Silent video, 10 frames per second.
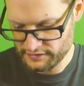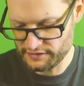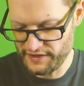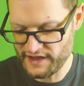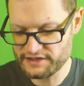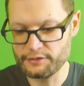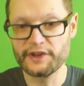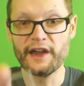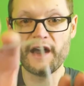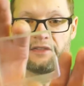So that's what
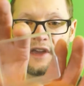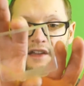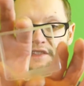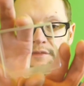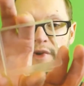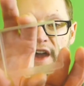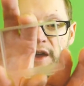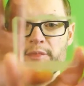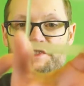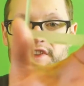we got. That's the
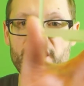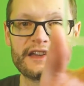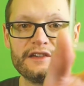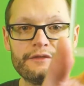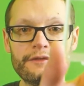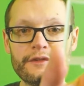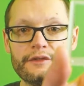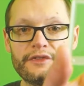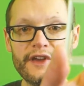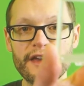back protective
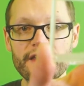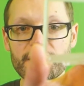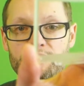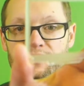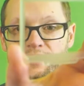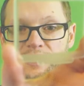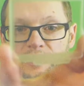thing that goes on the